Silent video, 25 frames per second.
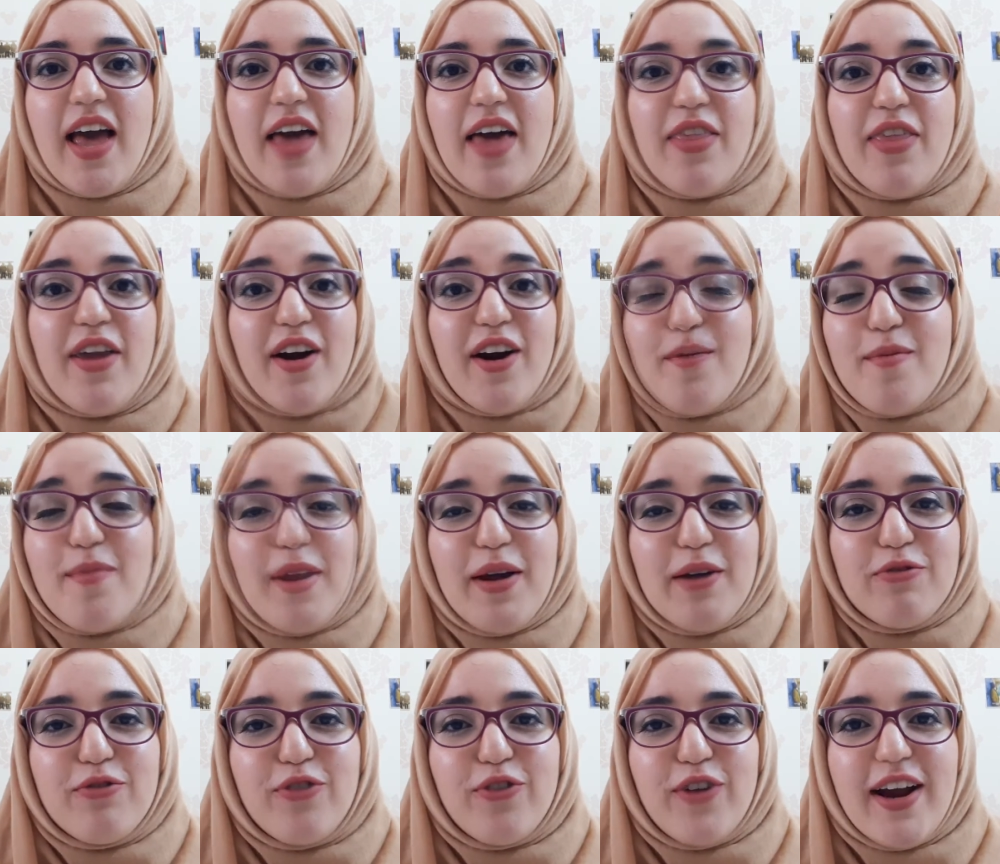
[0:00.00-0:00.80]
They are
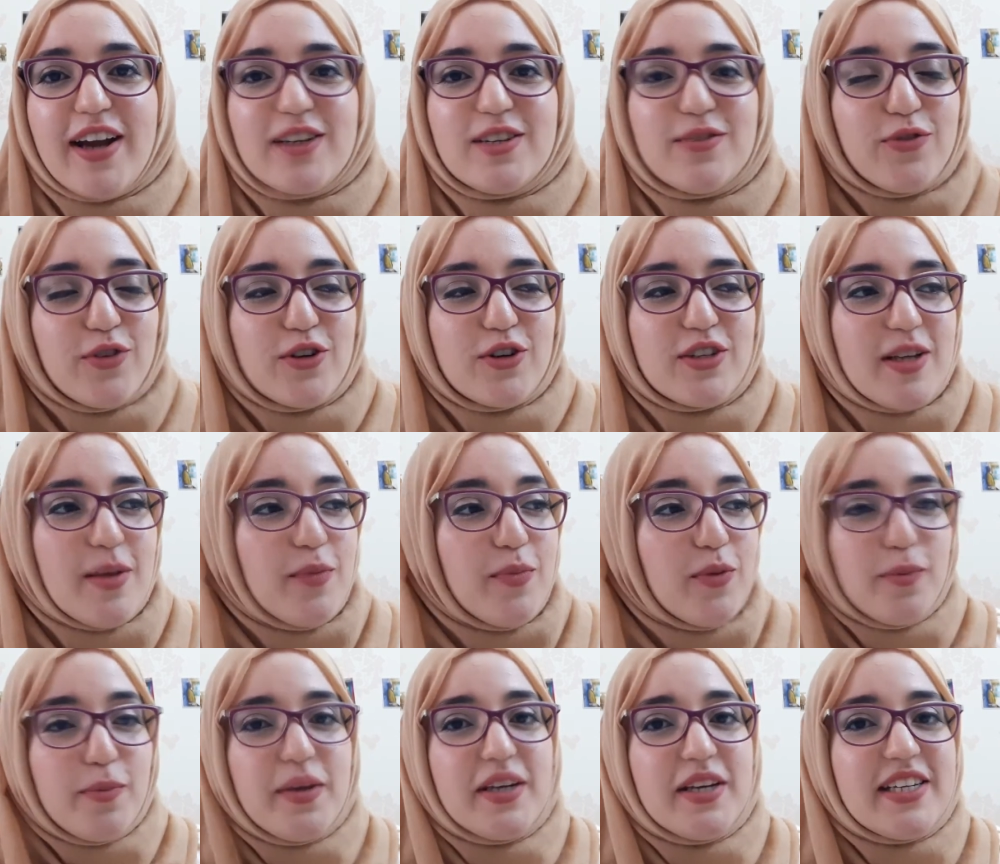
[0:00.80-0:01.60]
my friends. For
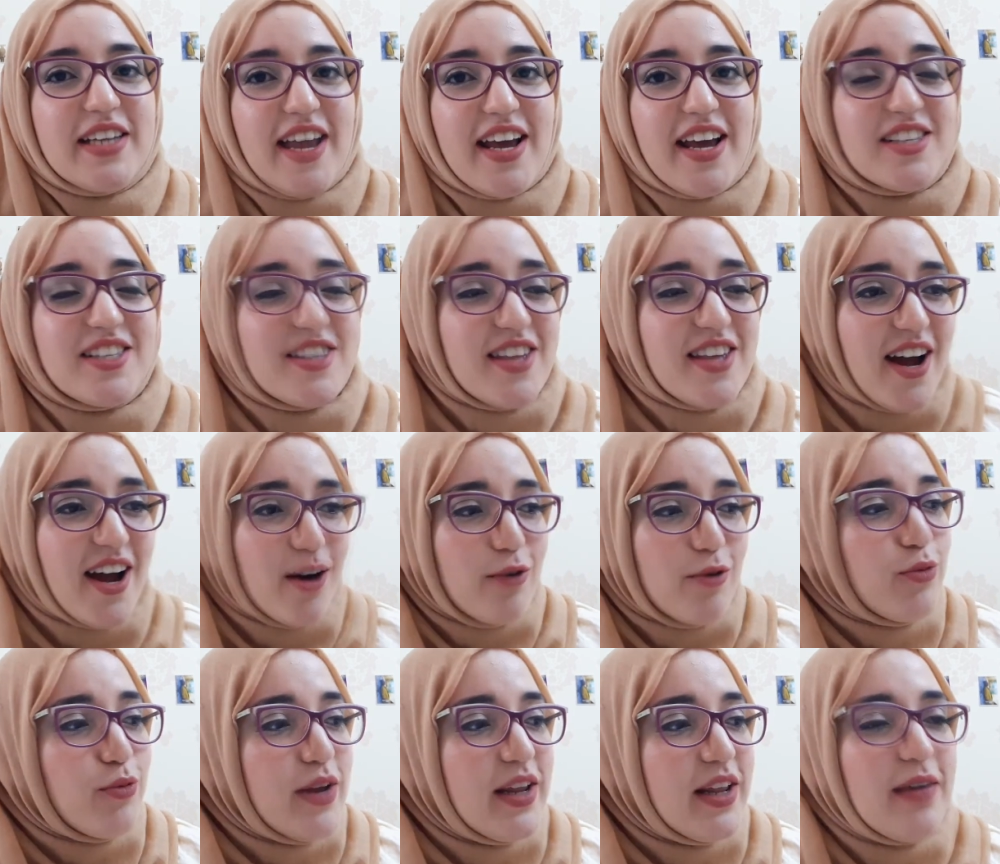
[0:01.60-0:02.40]
example, BTS, they
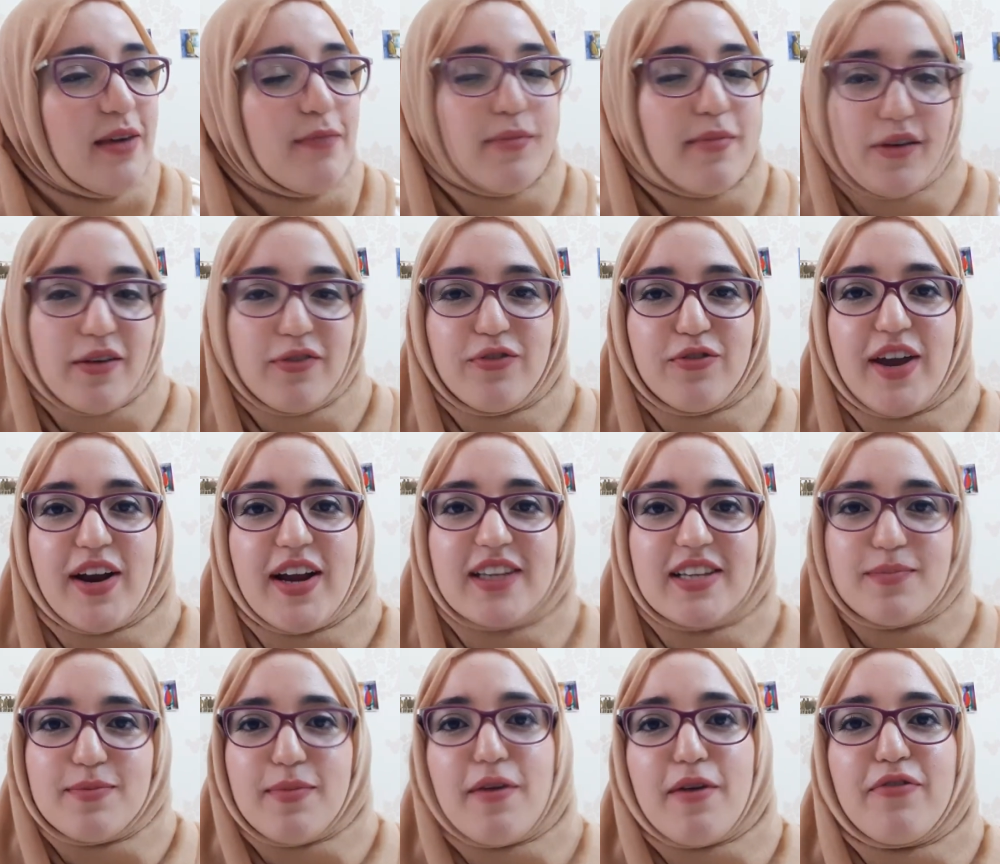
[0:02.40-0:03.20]
are really my
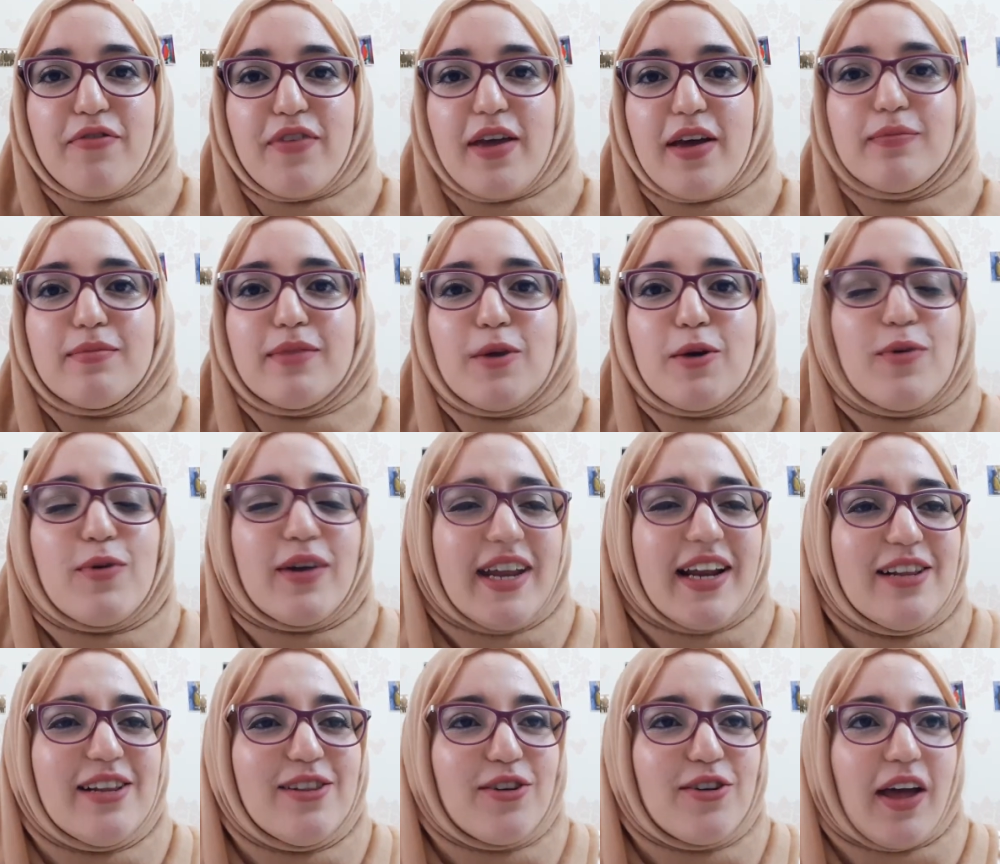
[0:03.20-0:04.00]
friends, my family. When
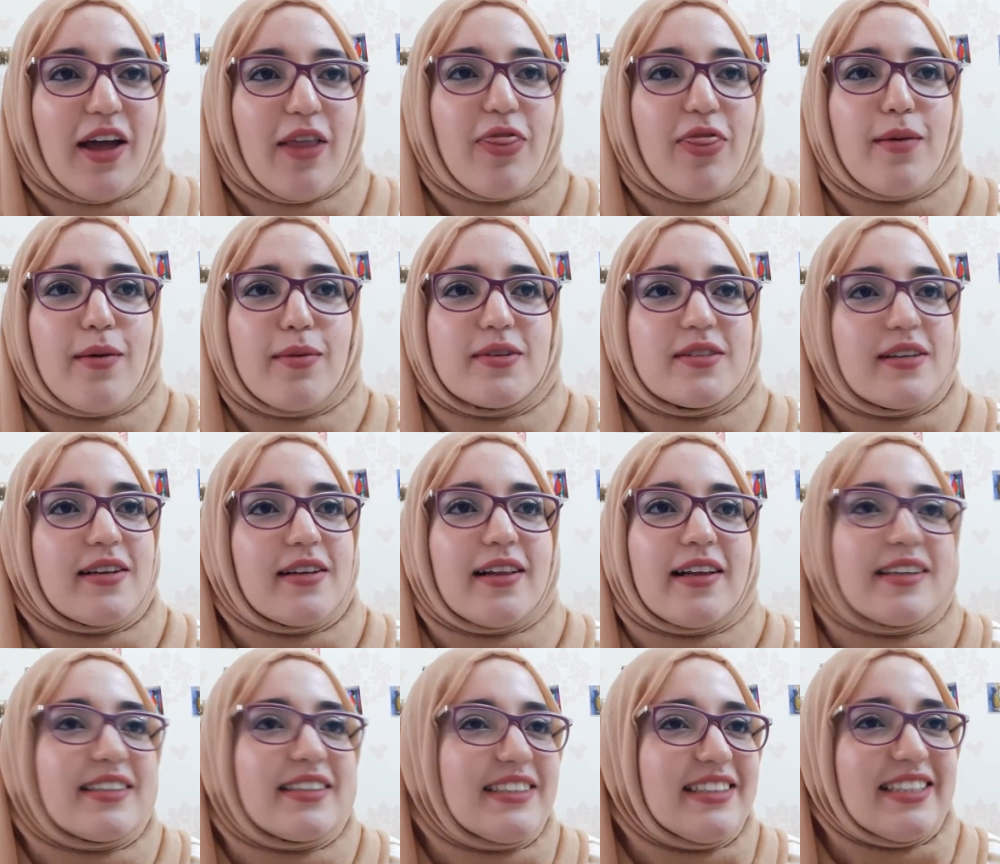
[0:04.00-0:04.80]
I look at them I say
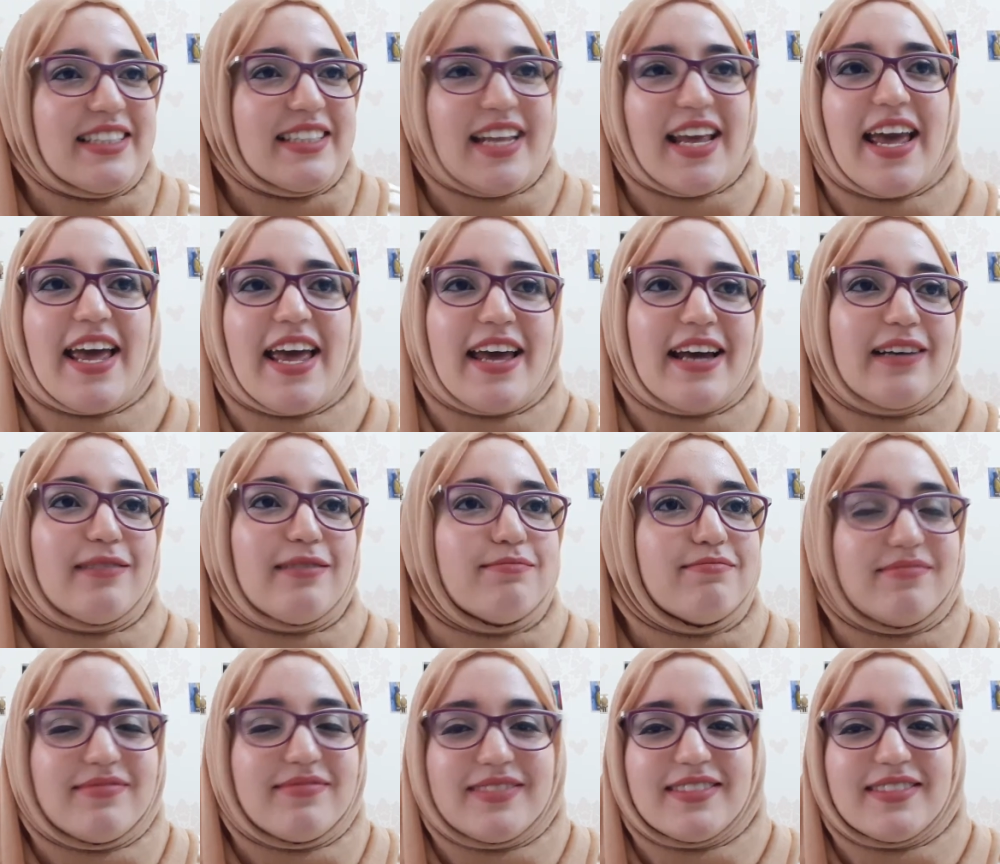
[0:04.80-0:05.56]
like, damn,